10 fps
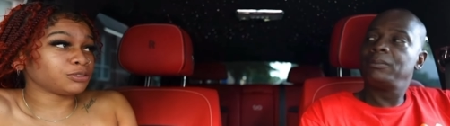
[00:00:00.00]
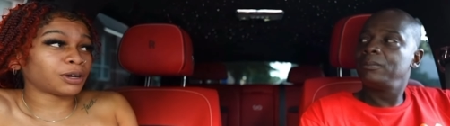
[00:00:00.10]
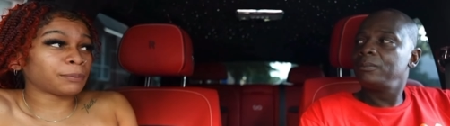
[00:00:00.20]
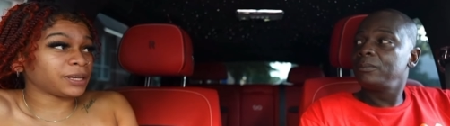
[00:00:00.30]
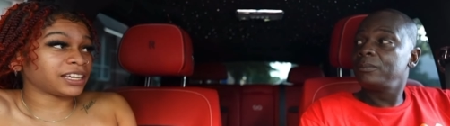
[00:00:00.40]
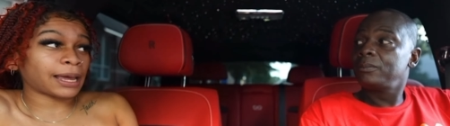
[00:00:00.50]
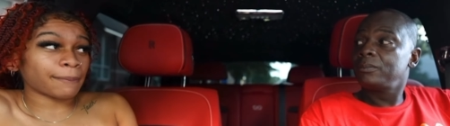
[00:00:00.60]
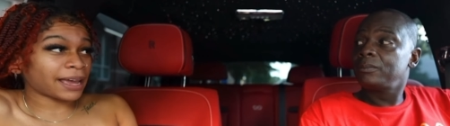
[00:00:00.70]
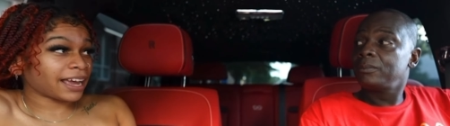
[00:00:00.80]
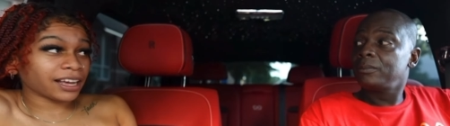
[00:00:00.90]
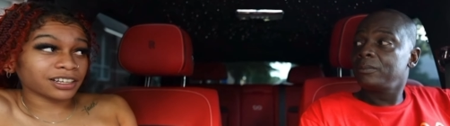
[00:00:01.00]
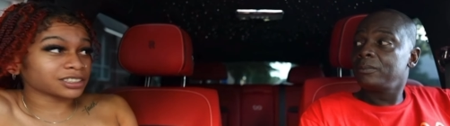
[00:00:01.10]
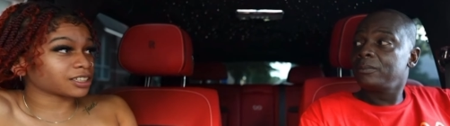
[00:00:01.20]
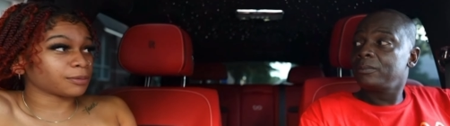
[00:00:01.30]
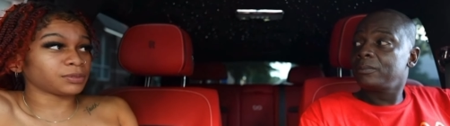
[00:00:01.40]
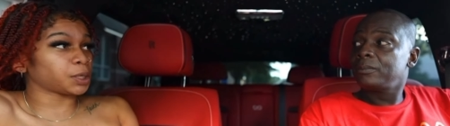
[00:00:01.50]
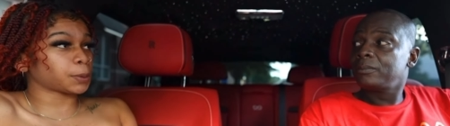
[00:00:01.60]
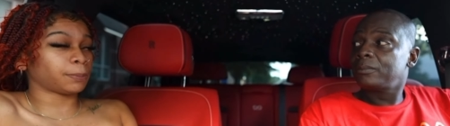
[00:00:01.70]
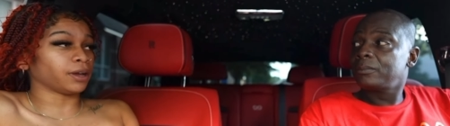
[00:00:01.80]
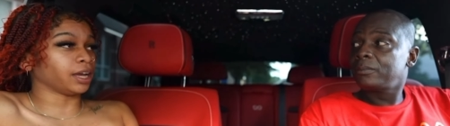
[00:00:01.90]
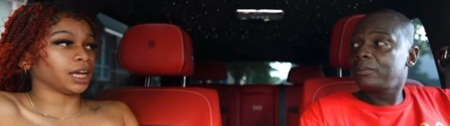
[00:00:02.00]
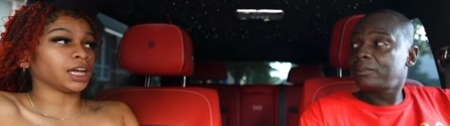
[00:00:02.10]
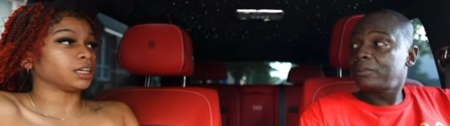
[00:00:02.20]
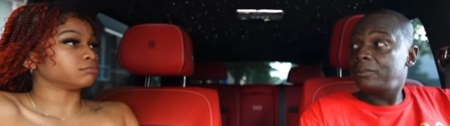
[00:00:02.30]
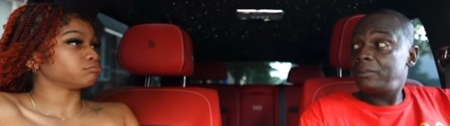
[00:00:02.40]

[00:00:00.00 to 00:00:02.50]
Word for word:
Speaker 1: you unpicking that back or something, but